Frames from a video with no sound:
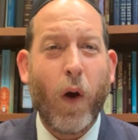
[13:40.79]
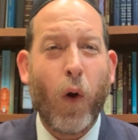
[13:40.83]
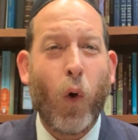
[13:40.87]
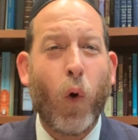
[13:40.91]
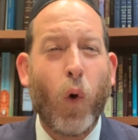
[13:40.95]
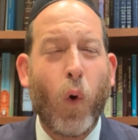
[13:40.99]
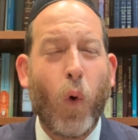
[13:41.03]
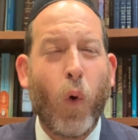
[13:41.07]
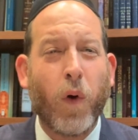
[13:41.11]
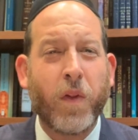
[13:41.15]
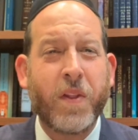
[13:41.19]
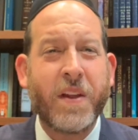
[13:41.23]

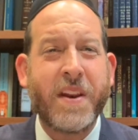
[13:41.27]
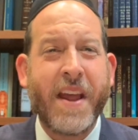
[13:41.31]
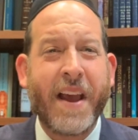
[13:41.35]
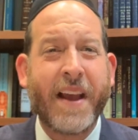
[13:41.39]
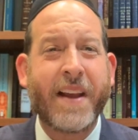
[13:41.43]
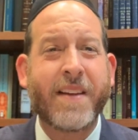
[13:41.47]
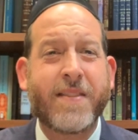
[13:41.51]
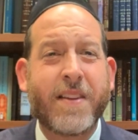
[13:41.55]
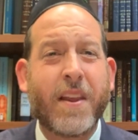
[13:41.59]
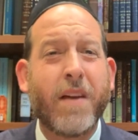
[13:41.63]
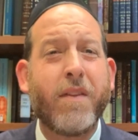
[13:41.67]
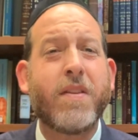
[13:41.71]
all the
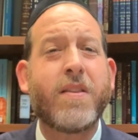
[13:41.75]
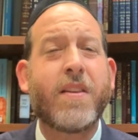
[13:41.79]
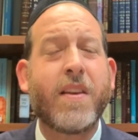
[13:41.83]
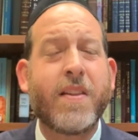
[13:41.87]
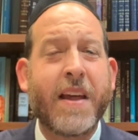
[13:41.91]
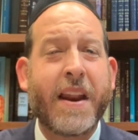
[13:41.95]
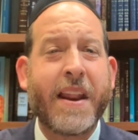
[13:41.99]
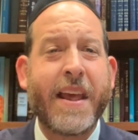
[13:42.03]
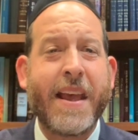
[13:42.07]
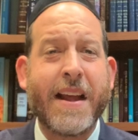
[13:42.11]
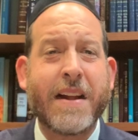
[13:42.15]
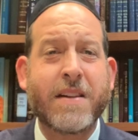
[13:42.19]
negativity
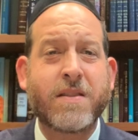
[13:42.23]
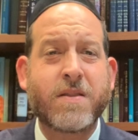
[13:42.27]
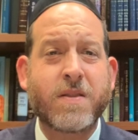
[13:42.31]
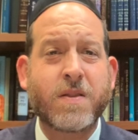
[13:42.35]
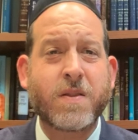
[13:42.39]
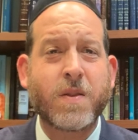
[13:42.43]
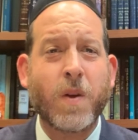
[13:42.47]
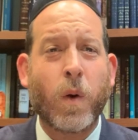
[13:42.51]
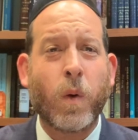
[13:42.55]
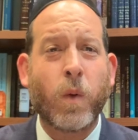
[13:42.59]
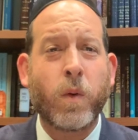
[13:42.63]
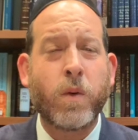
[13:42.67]
that he had
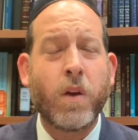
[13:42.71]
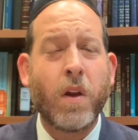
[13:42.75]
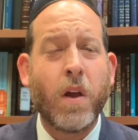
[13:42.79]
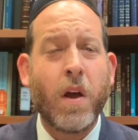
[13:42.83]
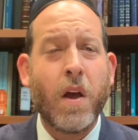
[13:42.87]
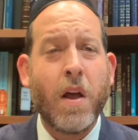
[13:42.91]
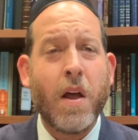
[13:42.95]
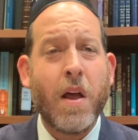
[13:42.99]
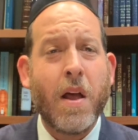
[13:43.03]
sown.